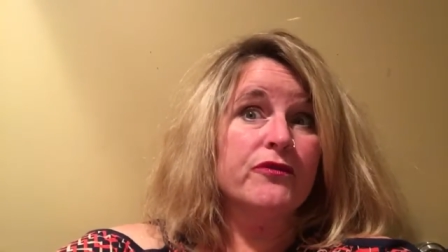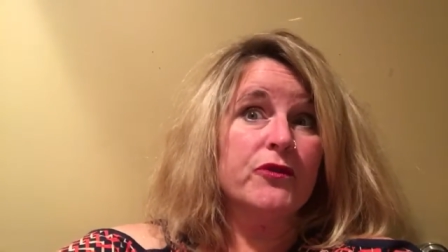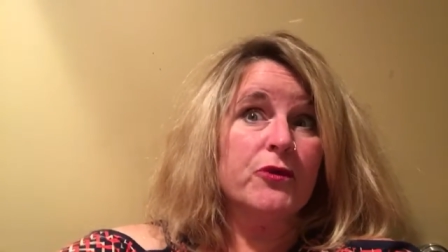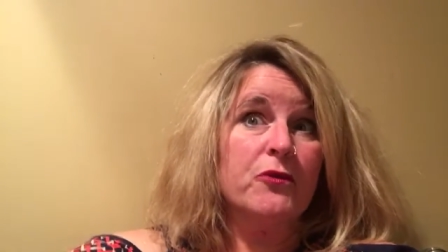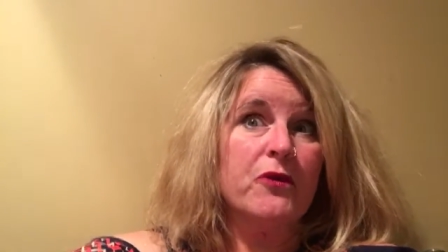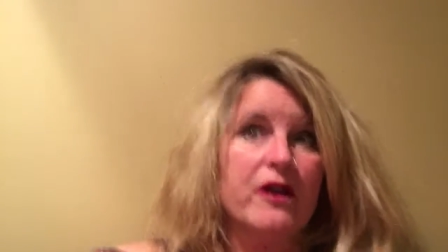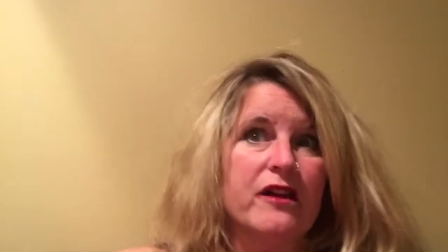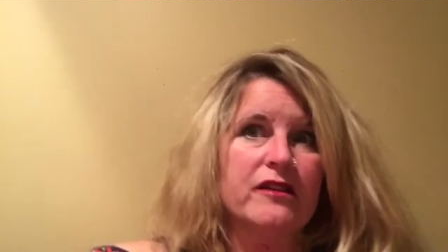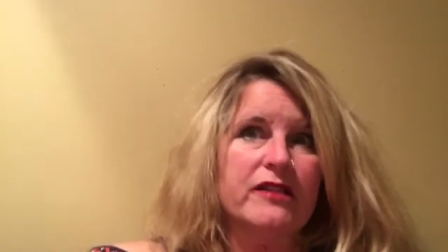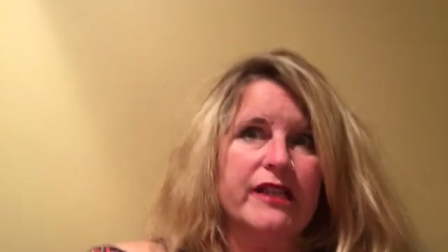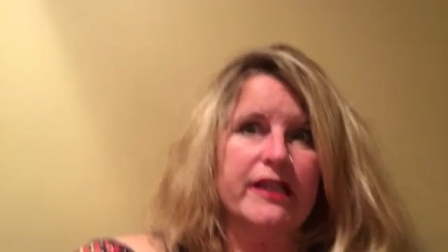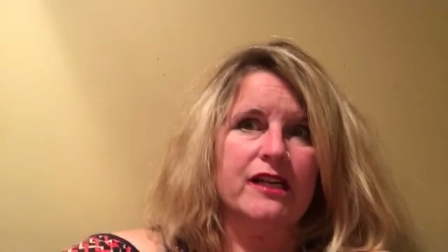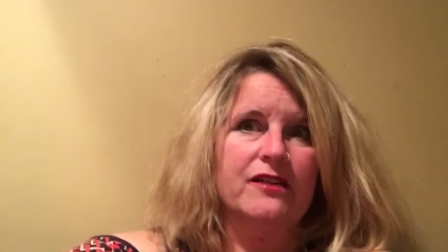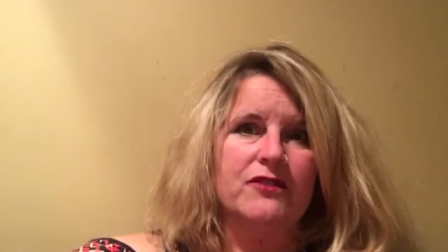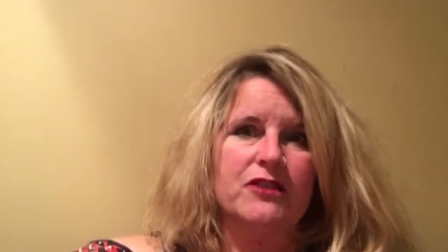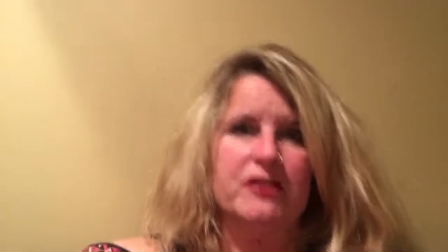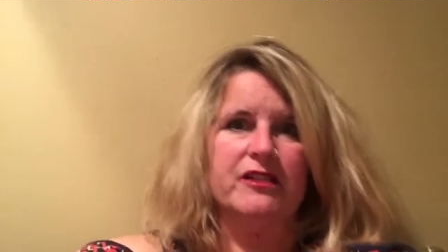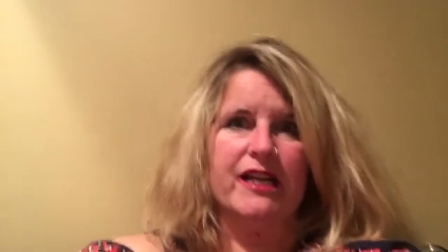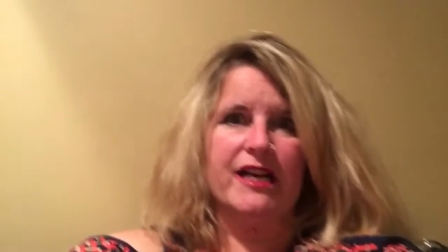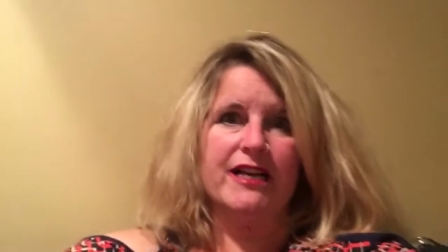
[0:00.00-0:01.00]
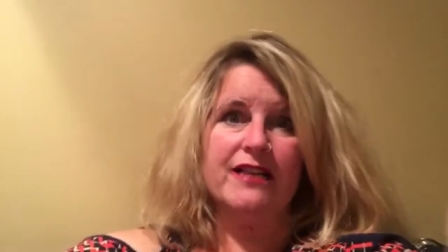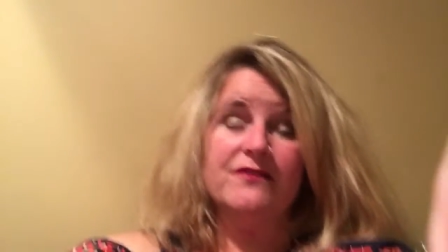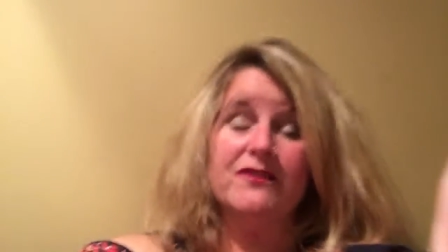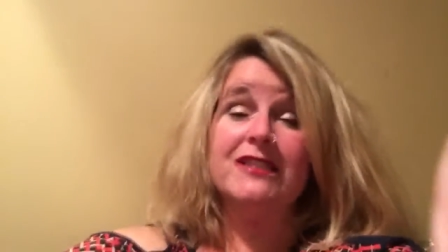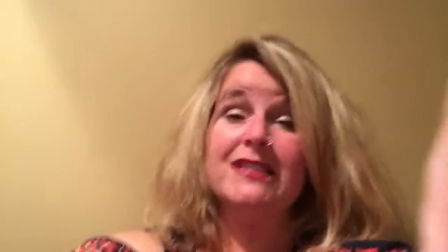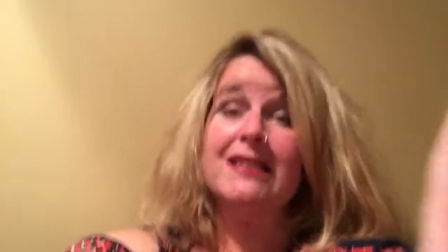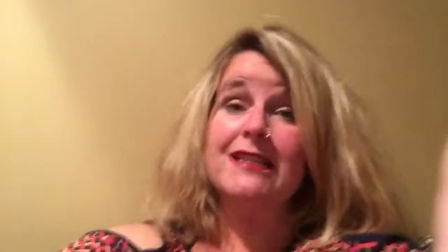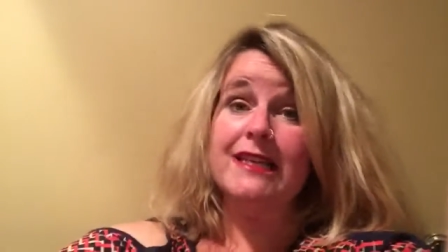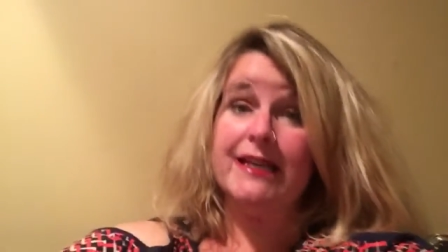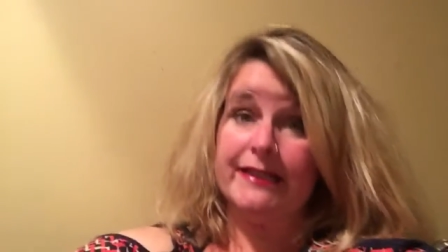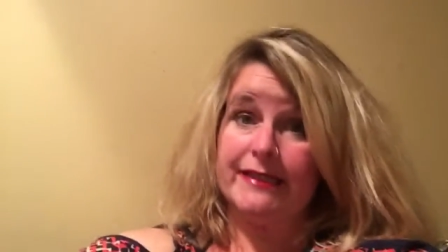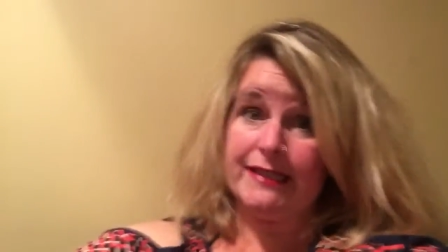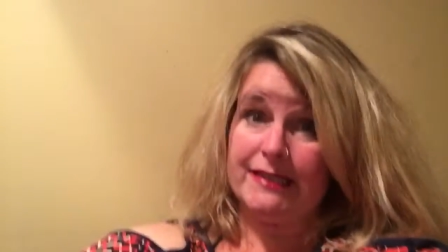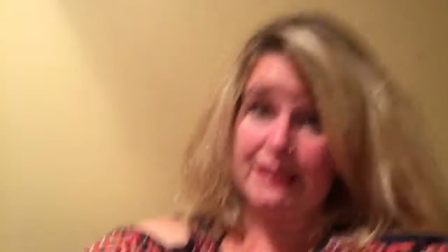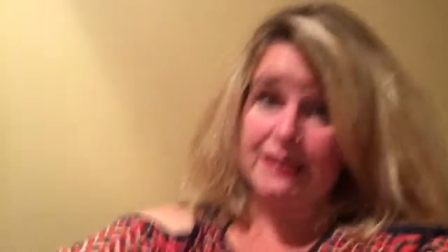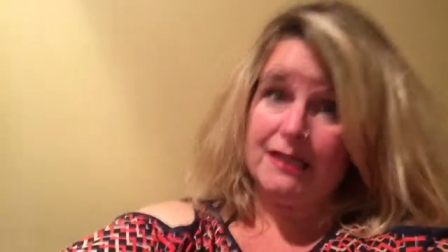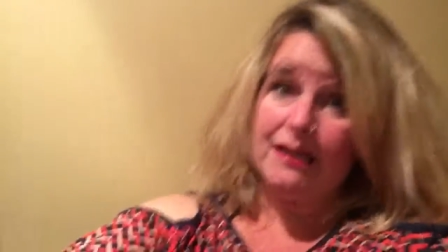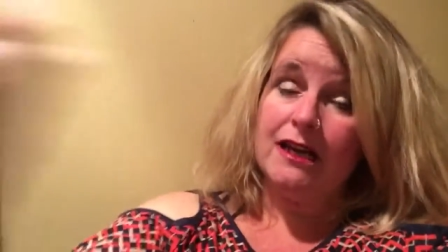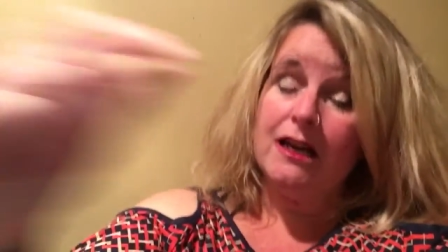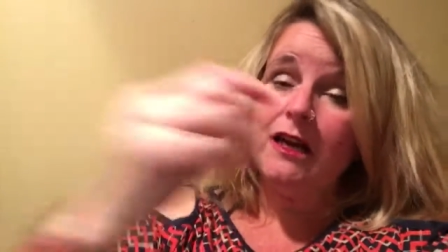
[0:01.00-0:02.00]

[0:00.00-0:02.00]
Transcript: the quality of our lives, yes.